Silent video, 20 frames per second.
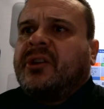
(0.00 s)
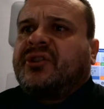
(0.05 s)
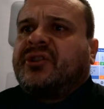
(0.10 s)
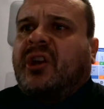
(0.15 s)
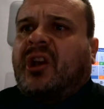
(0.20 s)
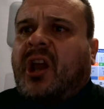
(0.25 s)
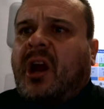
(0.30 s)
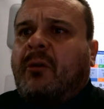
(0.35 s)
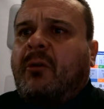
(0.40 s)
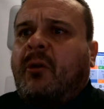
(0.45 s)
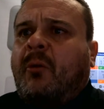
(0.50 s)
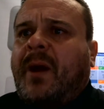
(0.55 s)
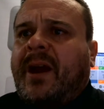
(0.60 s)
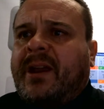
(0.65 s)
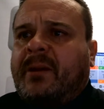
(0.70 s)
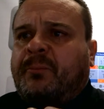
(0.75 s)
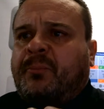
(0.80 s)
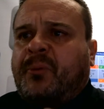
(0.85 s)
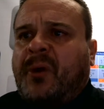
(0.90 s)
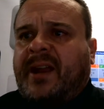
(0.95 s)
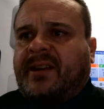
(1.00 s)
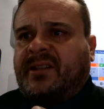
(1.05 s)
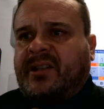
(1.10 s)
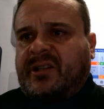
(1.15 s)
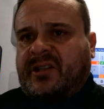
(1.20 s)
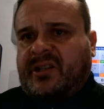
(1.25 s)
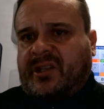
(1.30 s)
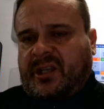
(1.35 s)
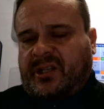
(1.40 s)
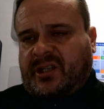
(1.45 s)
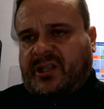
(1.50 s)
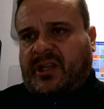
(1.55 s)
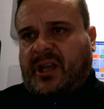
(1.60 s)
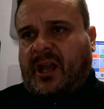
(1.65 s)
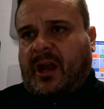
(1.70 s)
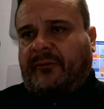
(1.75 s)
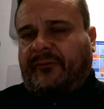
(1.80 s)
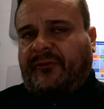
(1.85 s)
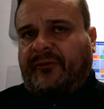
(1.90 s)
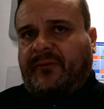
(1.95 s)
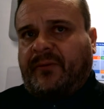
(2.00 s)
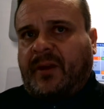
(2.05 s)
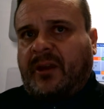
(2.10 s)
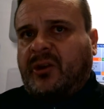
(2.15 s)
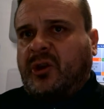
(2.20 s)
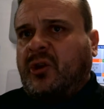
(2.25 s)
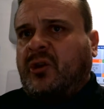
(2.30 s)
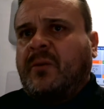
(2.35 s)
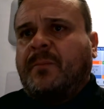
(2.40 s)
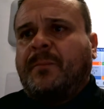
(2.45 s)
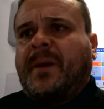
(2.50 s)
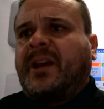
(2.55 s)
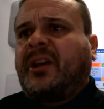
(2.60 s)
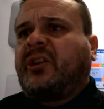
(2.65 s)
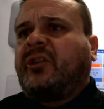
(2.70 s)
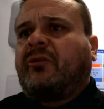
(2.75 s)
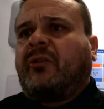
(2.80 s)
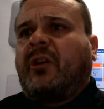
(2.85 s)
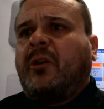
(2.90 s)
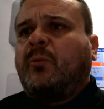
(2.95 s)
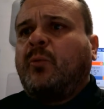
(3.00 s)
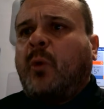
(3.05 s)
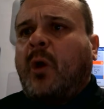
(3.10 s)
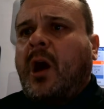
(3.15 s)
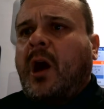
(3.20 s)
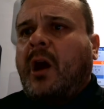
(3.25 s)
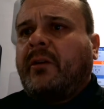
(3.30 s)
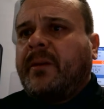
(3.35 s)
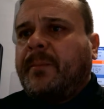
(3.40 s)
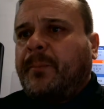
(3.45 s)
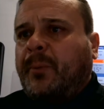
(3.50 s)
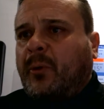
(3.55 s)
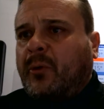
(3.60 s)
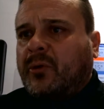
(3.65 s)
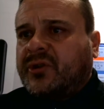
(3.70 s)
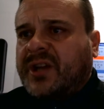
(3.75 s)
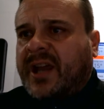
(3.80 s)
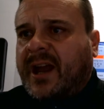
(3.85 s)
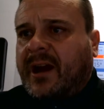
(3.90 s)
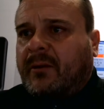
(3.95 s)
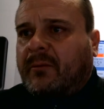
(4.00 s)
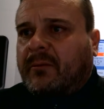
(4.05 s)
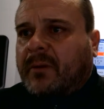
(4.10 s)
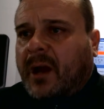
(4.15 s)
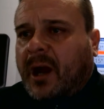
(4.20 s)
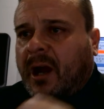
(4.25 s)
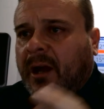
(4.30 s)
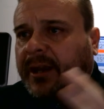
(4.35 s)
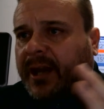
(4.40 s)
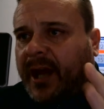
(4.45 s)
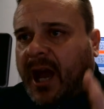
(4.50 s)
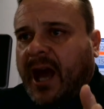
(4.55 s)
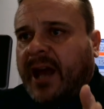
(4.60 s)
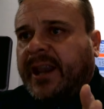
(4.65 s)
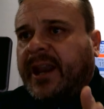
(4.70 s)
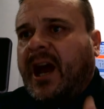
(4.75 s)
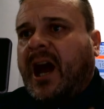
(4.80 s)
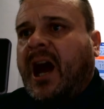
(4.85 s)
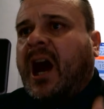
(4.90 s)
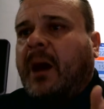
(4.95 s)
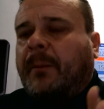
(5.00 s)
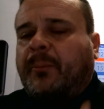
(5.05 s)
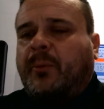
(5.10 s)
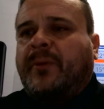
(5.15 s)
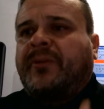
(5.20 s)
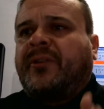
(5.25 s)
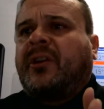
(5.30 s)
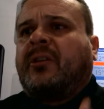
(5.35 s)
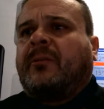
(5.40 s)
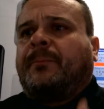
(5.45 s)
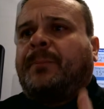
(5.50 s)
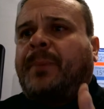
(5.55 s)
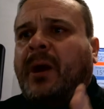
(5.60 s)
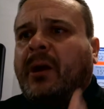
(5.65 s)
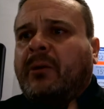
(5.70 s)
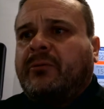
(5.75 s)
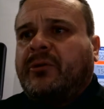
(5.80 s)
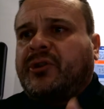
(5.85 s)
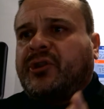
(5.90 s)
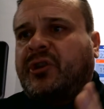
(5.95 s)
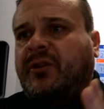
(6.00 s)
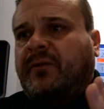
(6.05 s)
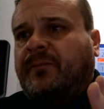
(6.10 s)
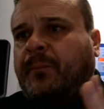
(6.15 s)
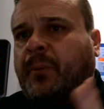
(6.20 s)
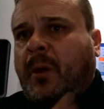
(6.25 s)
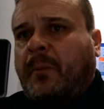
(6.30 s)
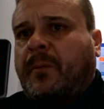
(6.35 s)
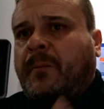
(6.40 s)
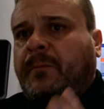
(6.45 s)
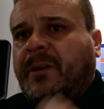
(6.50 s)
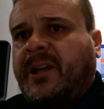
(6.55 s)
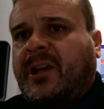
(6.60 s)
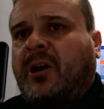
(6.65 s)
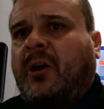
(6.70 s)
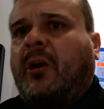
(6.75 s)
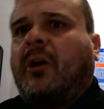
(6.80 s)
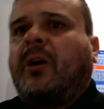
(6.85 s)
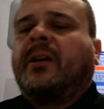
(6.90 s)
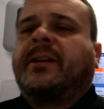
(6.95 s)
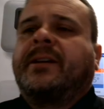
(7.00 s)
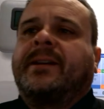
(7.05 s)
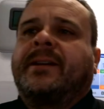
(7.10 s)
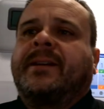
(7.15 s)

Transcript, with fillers: So go away and practice this stuff. You can make your own wiring boards out and, and up with the components you've probably got